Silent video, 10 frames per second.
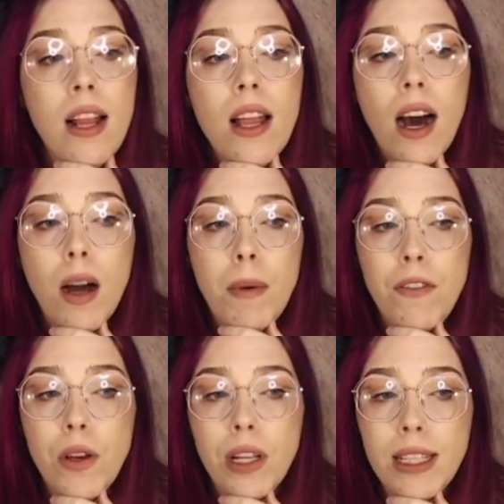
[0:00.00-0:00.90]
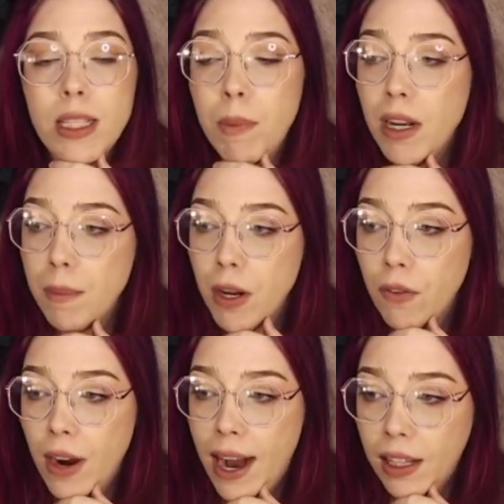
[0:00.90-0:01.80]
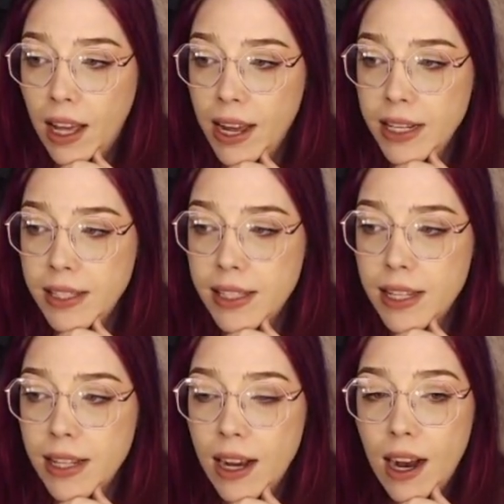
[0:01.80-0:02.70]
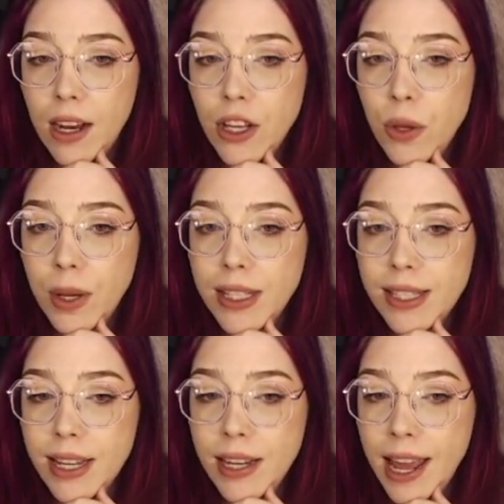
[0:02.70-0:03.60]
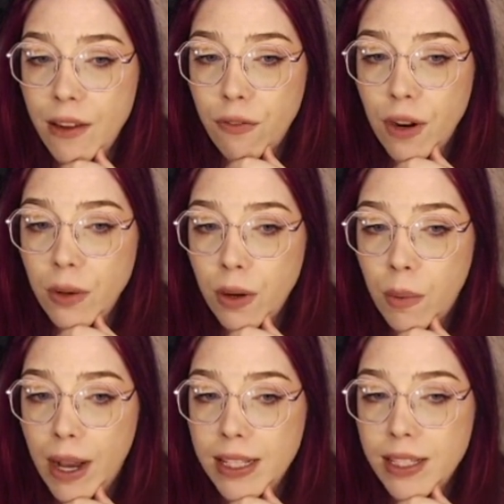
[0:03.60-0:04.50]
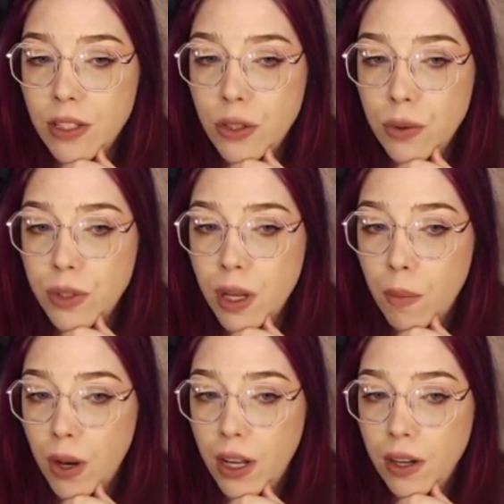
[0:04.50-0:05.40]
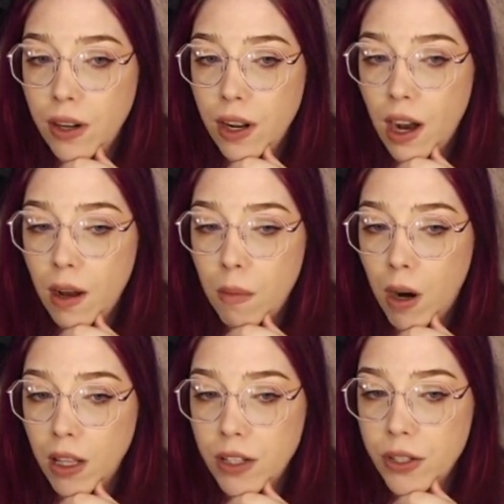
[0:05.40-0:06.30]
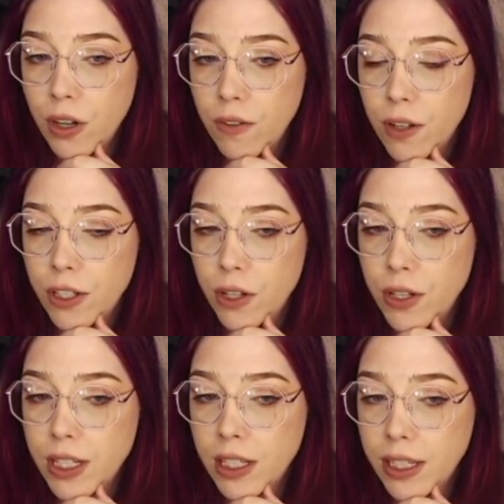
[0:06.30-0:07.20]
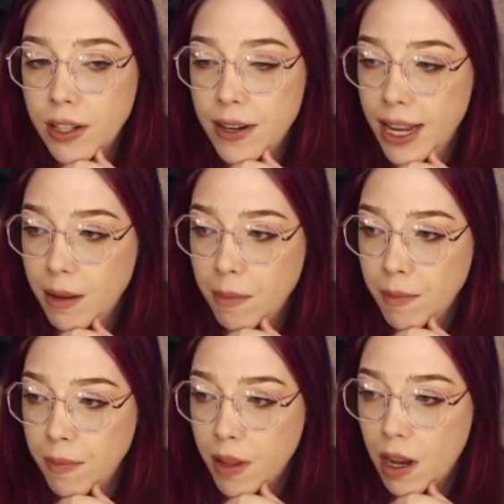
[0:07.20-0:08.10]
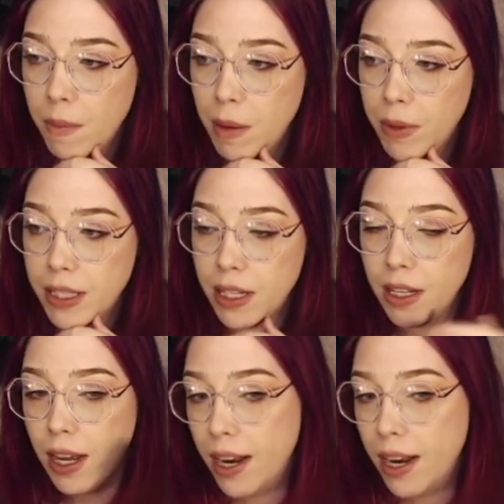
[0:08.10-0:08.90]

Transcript: If you click this button up here for allies, you can send a friend request to someone on the server. So you just click their name and it puts an